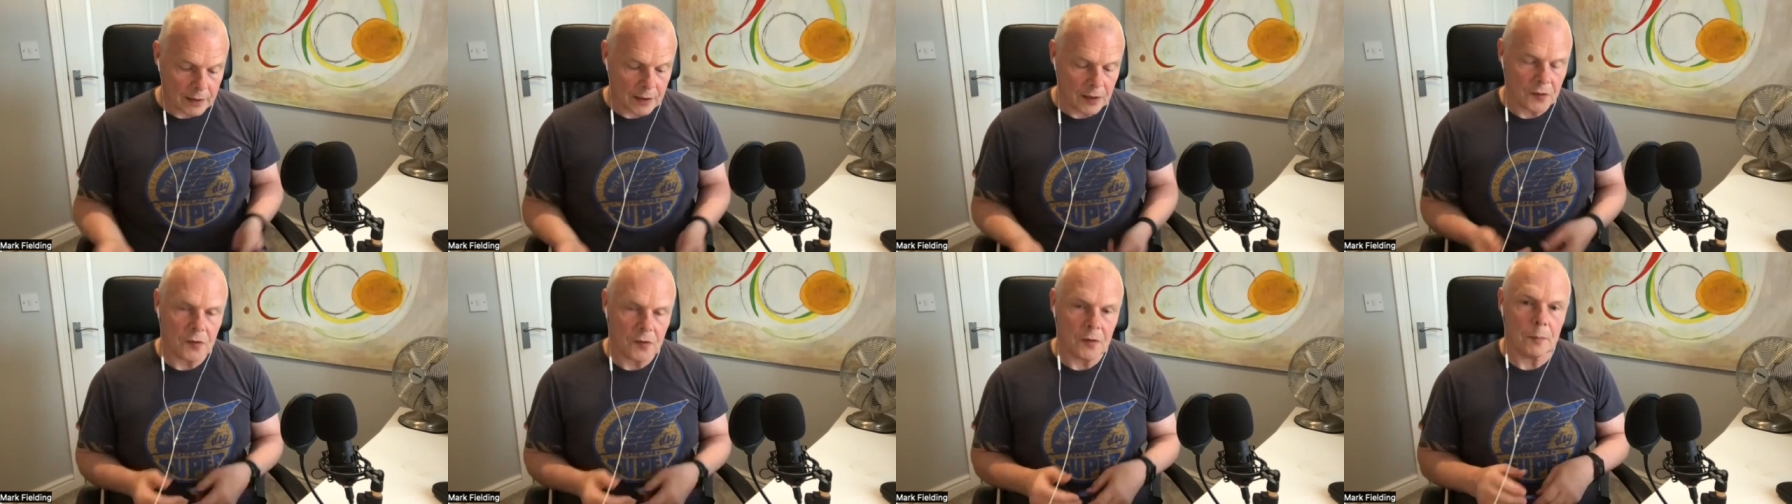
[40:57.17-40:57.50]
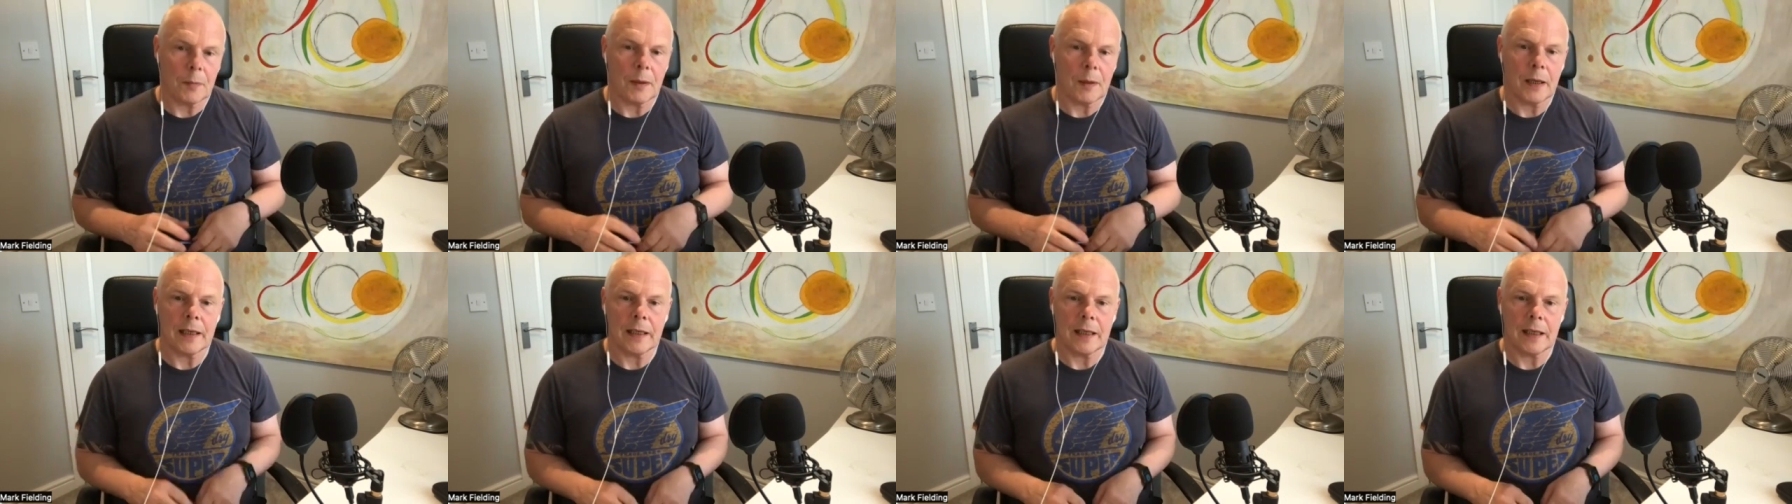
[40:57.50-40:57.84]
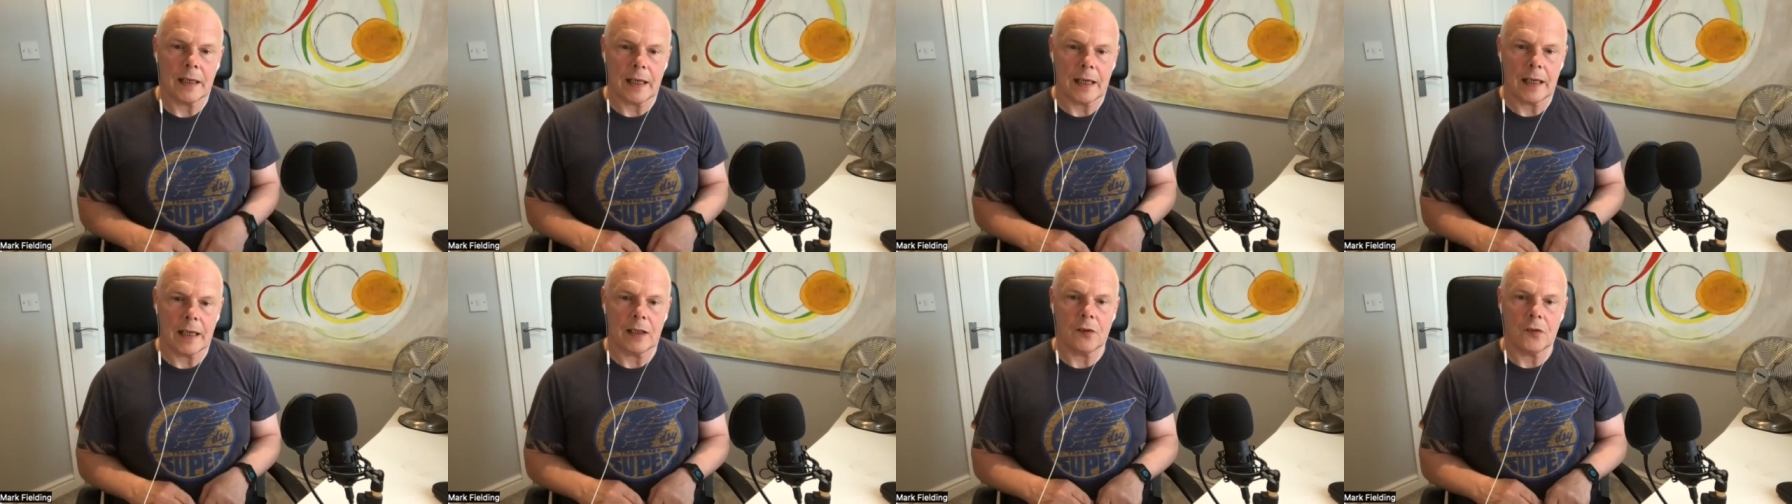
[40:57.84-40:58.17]

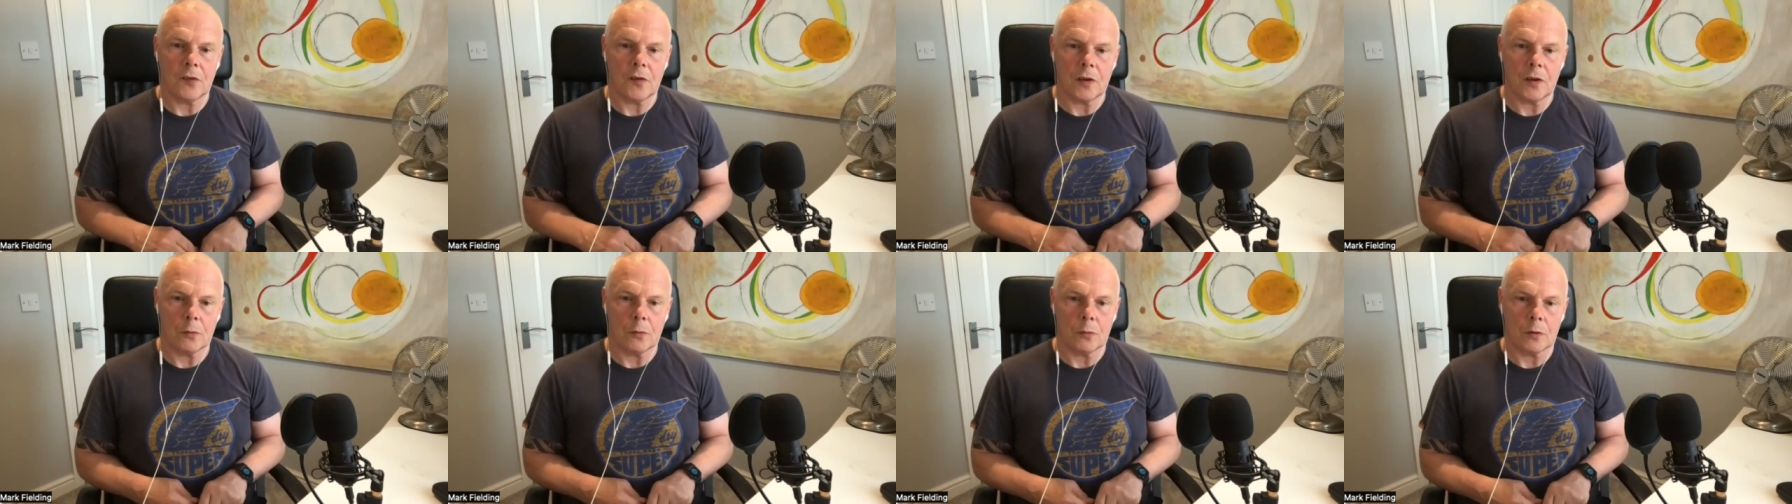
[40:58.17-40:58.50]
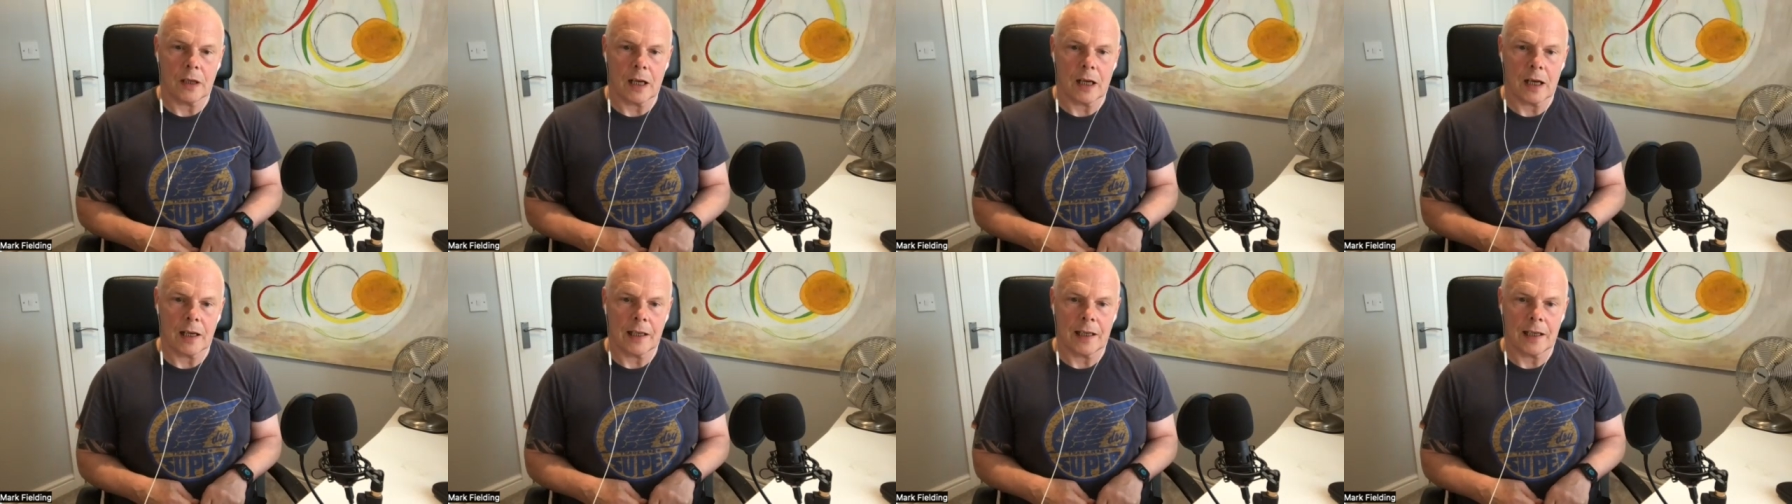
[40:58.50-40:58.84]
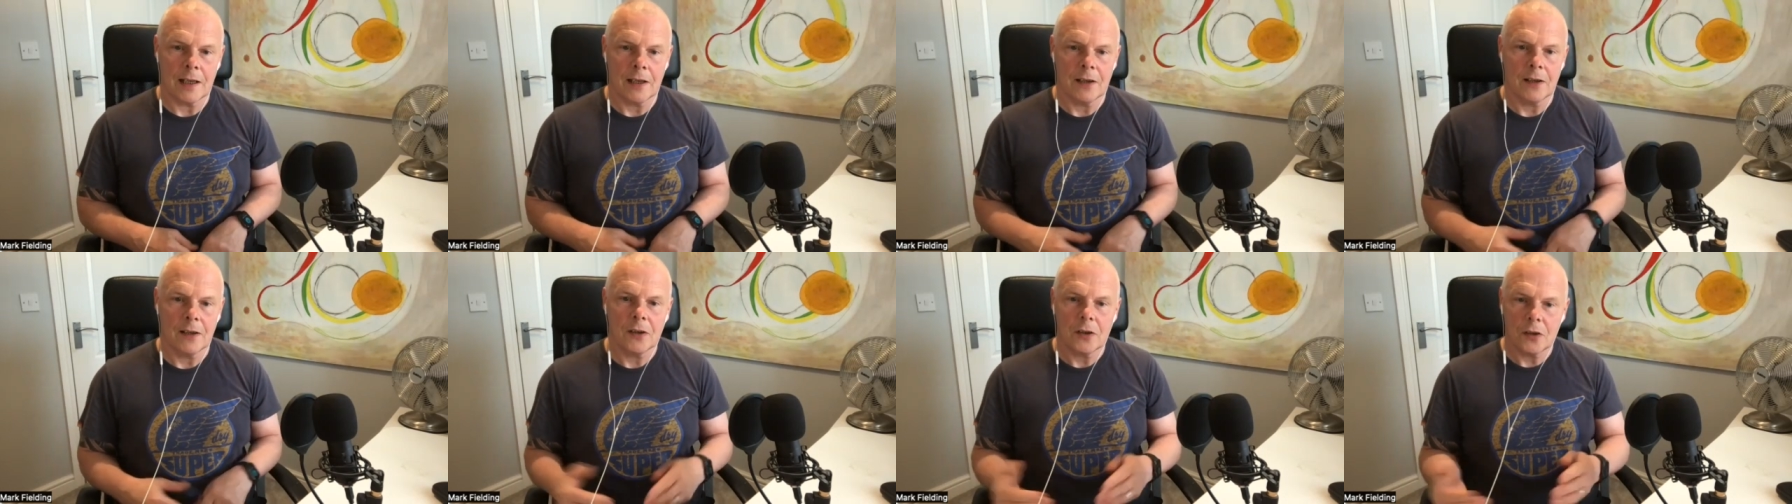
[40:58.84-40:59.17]
discipline into your day.
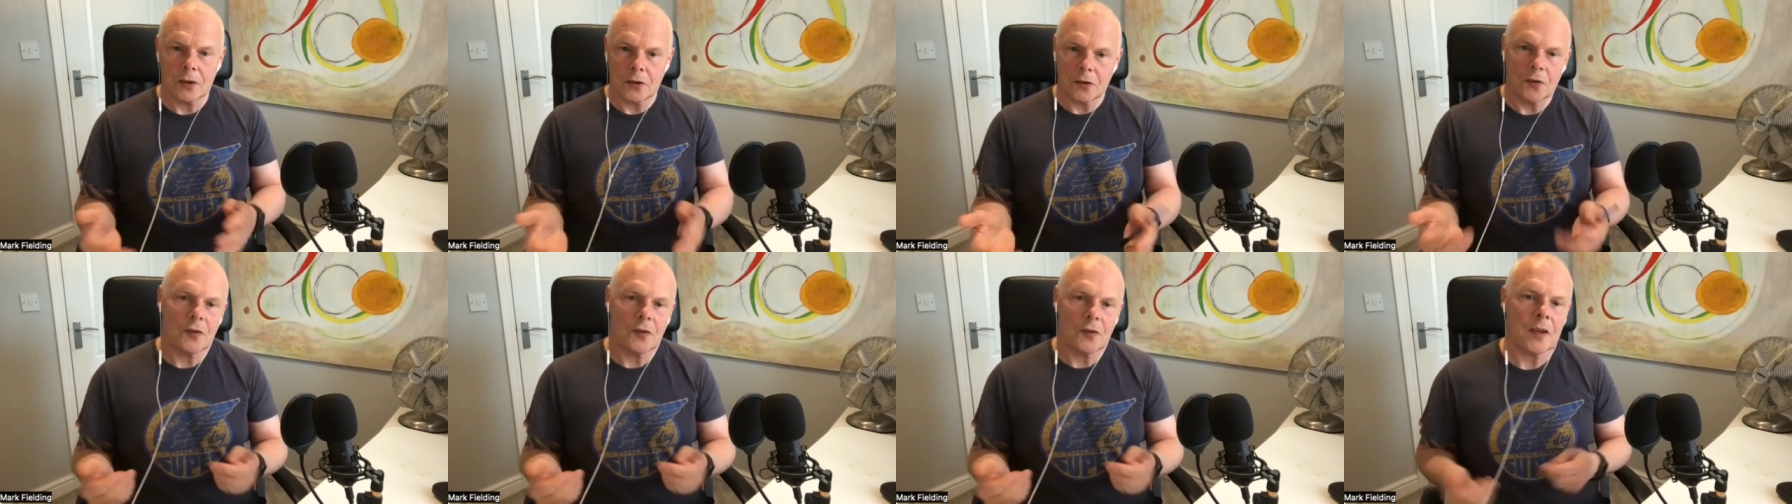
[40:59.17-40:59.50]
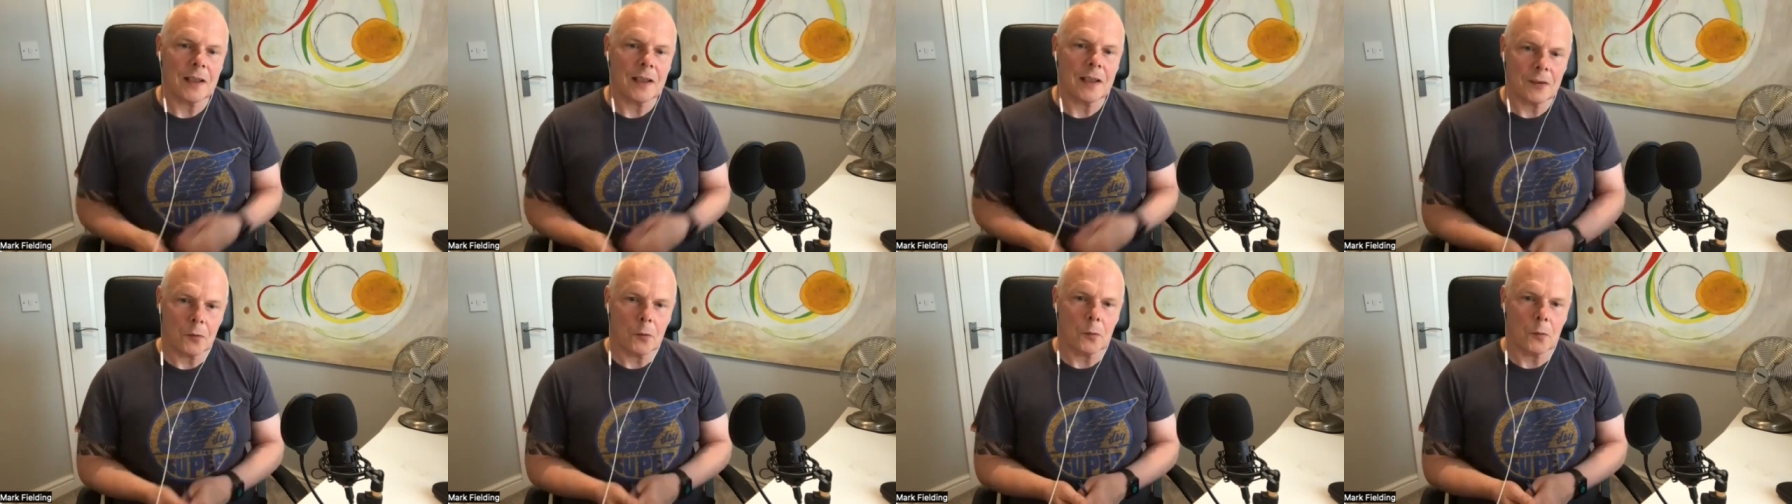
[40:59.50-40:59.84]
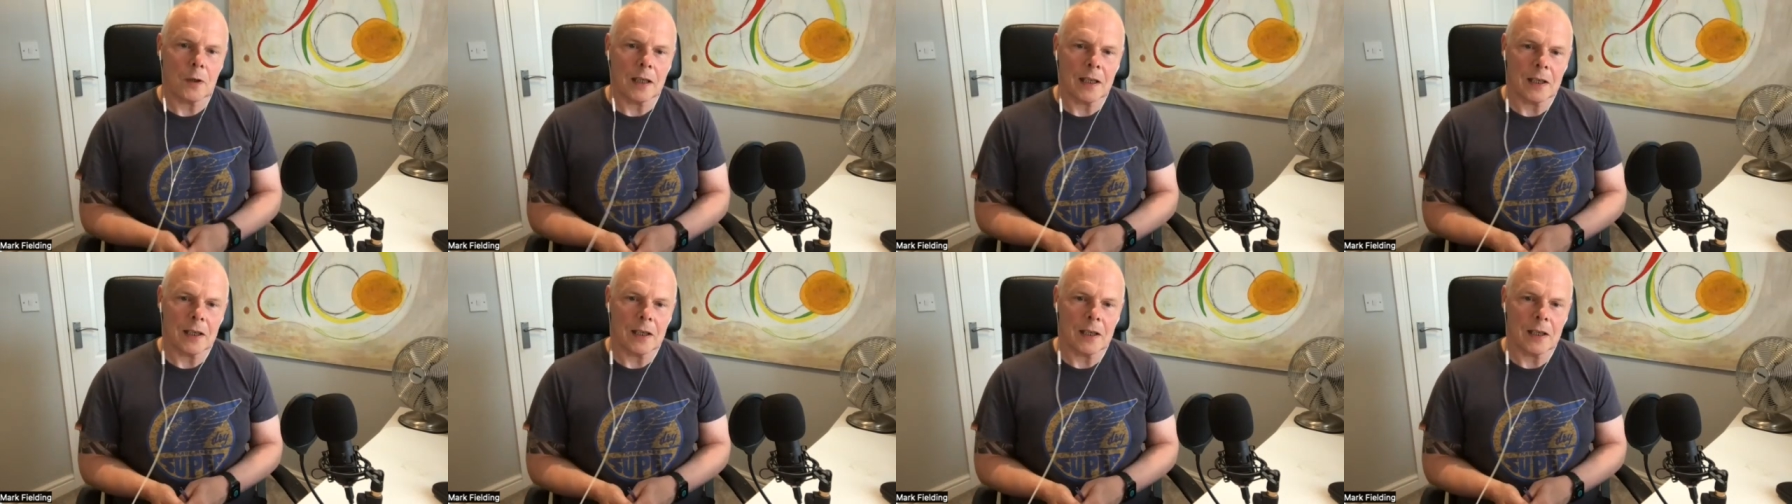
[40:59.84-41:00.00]
Could you say talk a